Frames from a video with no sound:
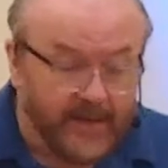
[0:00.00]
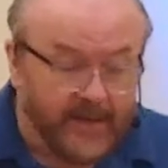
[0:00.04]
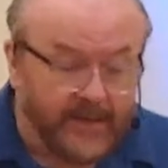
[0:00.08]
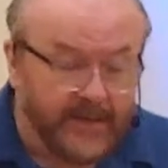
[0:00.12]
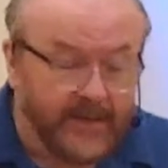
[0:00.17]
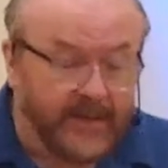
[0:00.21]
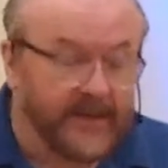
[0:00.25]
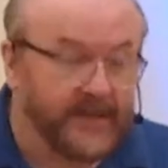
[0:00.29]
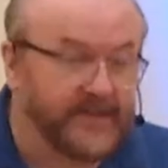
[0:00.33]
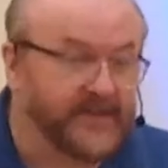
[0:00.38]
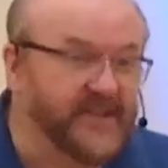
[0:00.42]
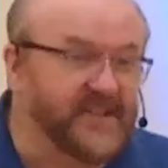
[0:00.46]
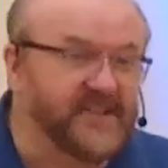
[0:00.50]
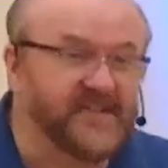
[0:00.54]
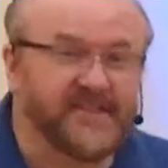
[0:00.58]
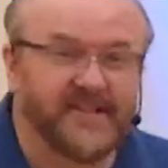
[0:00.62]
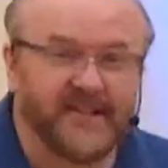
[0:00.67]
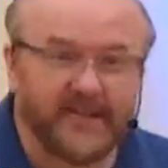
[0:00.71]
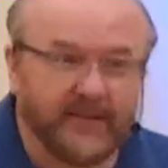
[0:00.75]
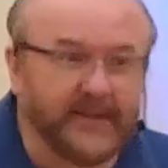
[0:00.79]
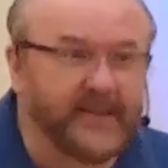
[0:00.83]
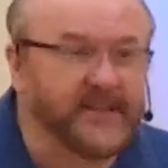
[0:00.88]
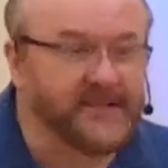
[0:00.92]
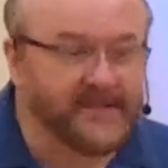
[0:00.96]
to
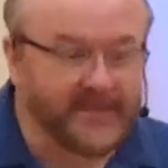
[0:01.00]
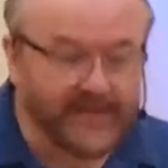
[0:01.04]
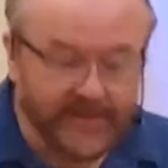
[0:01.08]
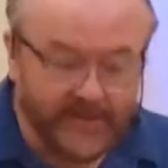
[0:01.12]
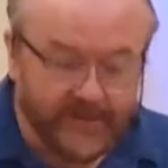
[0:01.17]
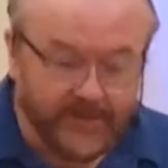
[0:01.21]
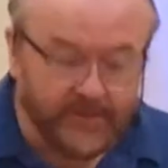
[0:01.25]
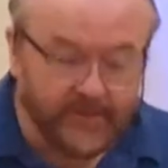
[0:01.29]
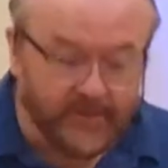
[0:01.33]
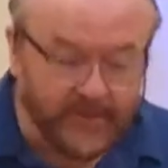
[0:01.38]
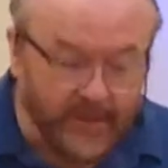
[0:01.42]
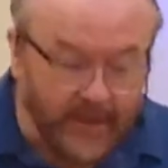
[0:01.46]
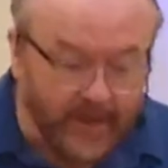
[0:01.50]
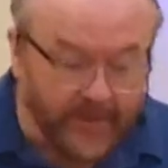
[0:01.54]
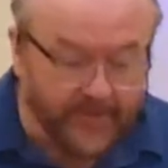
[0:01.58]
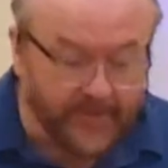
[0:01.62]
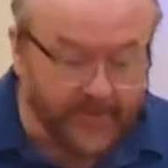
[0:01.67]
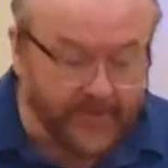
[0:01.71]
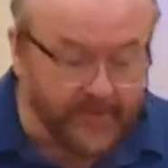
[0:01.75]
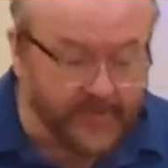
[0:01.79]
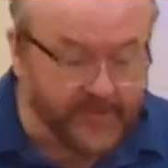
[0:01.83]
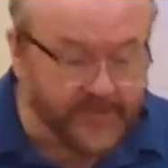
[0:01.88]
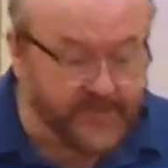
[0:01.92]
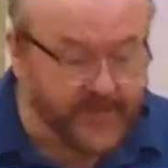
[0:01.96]
seriously hurt
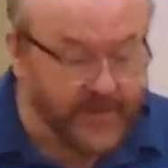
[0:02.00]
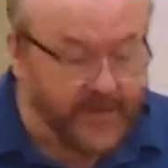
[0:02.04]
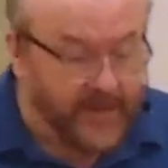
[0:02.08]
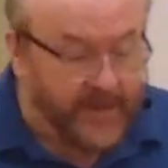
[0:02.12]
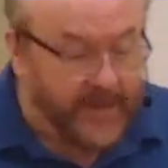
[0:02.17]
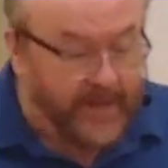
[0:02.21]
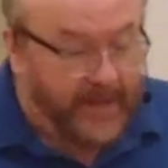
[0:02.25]
others,